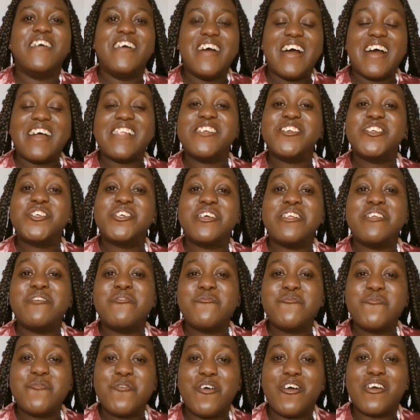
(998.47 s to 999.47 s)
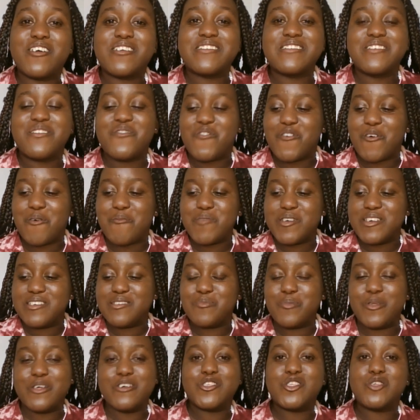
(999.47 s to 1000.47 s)
I literally walked from his
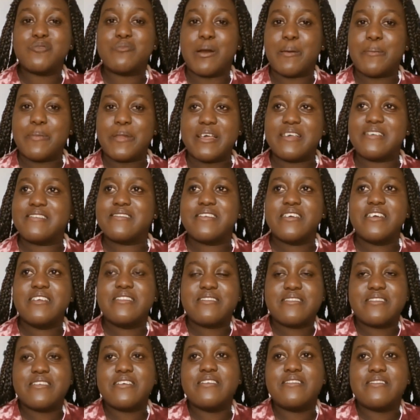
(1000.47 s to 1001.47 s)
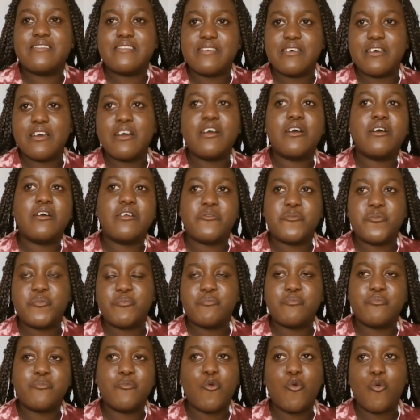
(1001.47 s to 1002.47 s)
place to my place. It's a
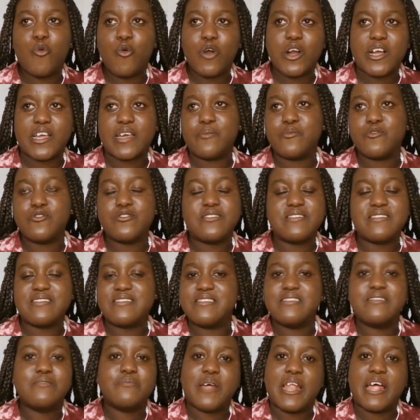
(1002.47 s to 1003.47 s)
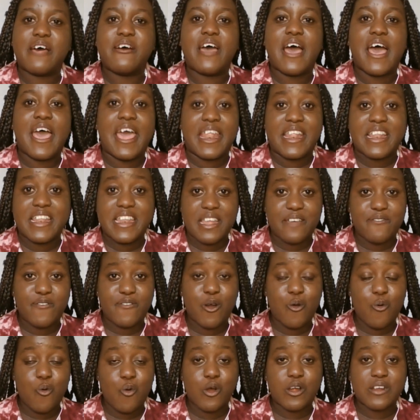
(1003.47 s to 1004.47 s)
walkable distance, but I had
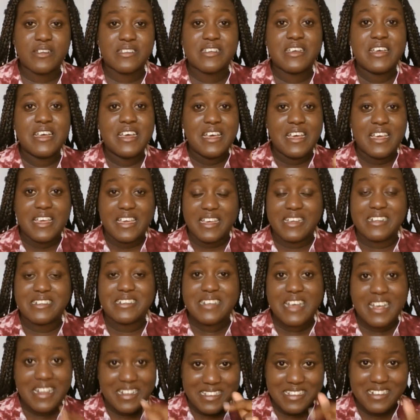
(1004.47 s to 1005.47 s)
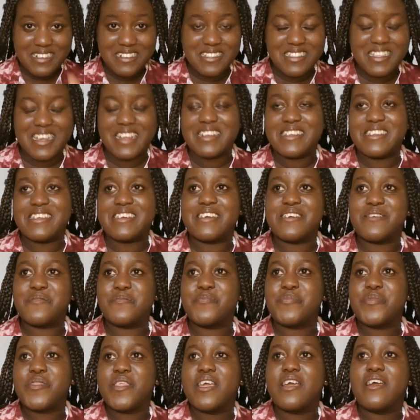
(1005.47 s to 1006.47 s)
never walked it until that day.
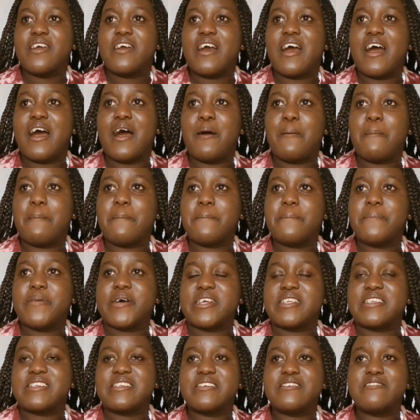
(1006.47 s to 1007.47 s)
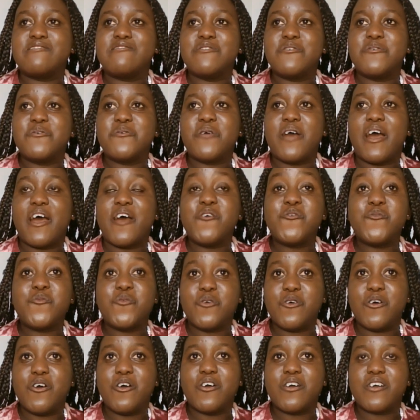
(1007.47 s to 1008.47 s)
But so I
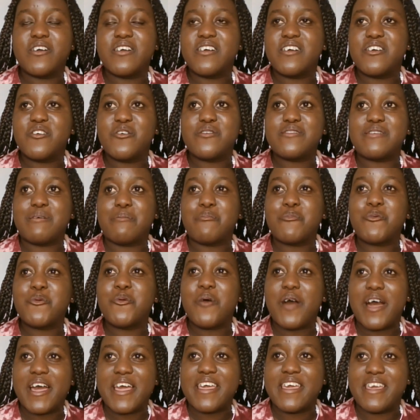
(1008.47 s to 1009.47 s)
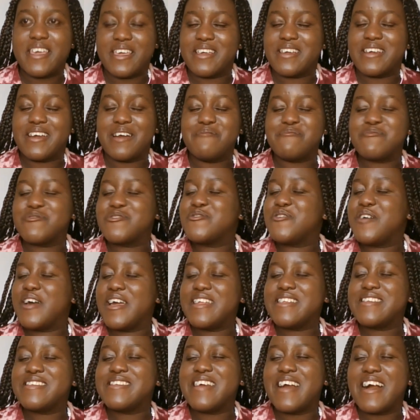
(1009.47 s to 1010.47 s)
walk because I'm
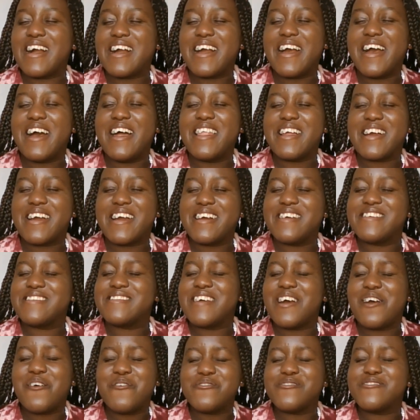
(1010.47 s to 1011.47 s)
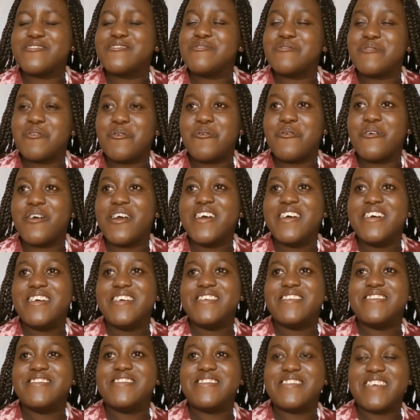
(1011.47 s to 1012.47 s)
crying. Dear Carla, guys, I was so
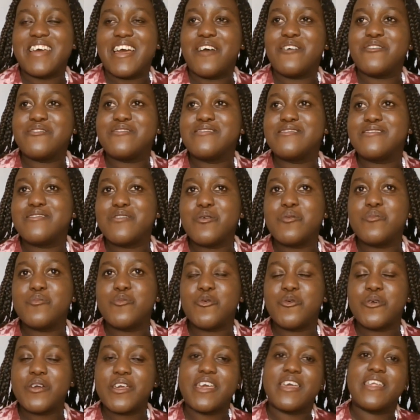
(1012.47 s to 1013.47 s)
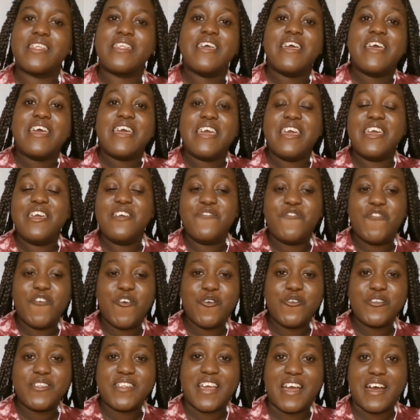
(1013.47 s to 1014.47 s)
sad. I was so broken. If
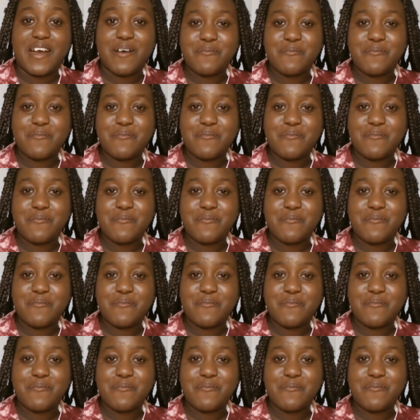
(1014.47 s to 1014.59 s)
only